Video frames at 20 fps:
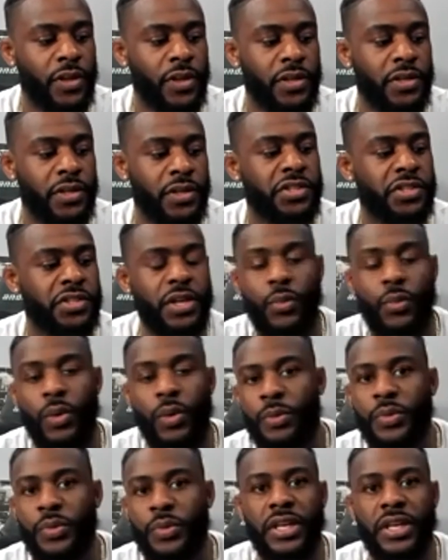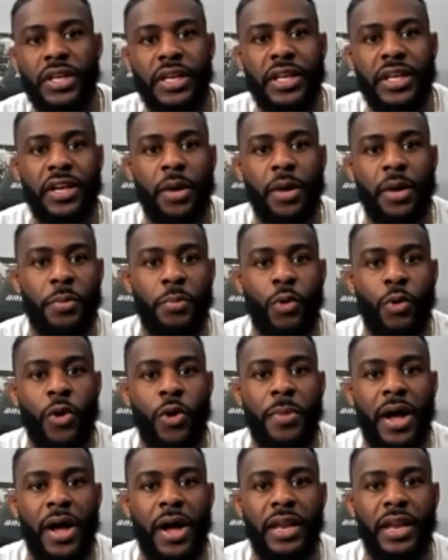see when we can link up and more
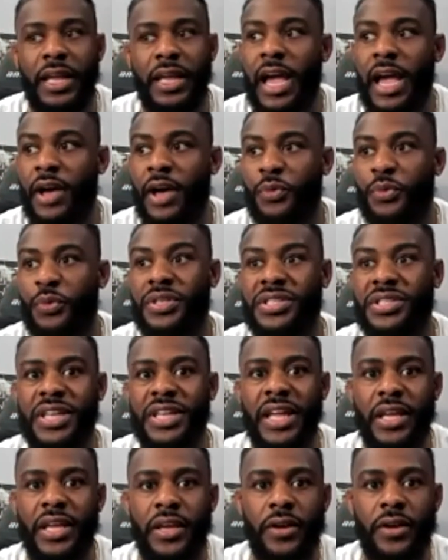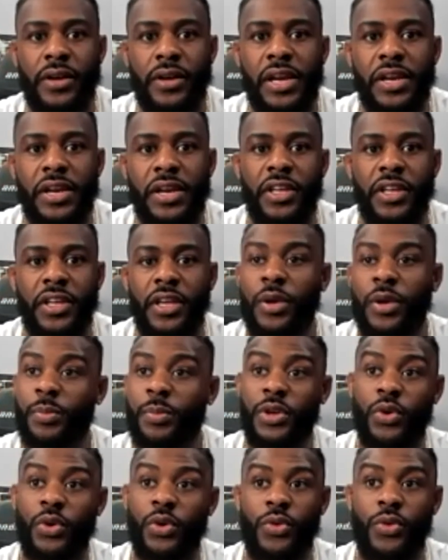about like how do we stay here kind of thing. It'll be
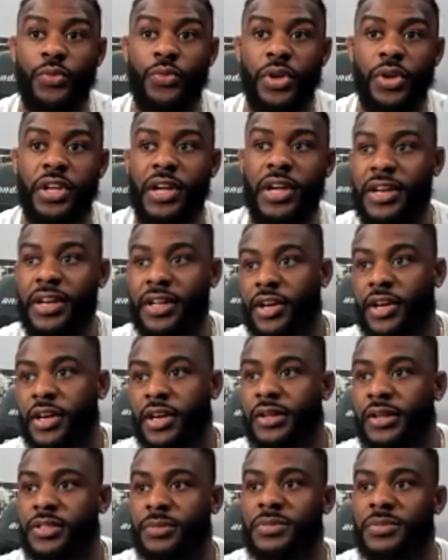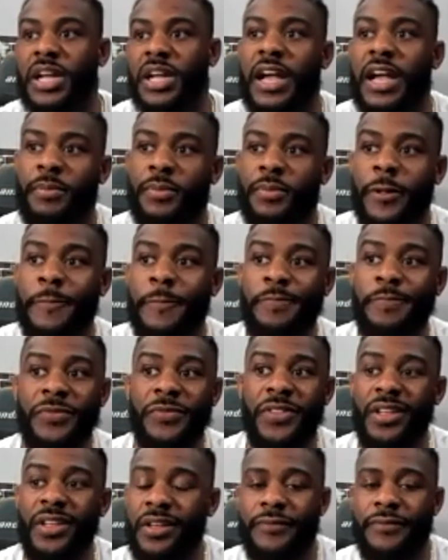cool if we could kind of cut out some time, but
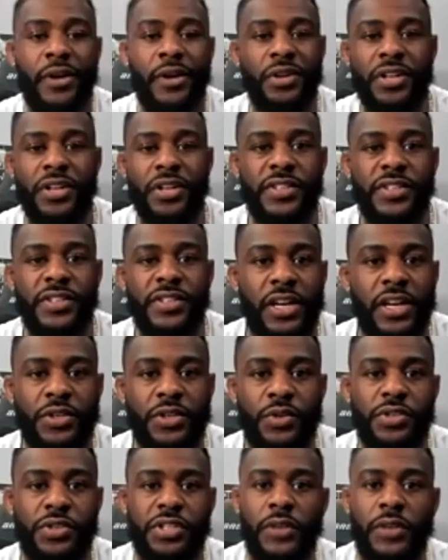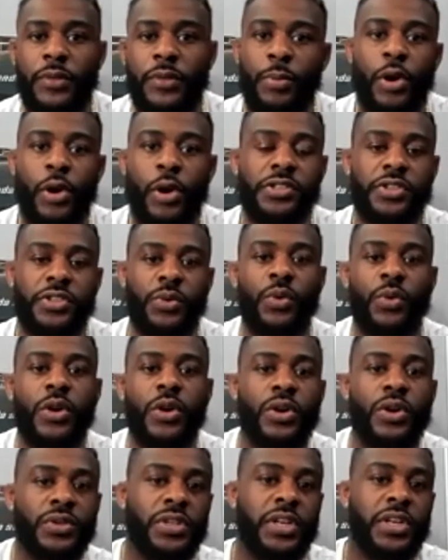very different schedules, different parts of the world.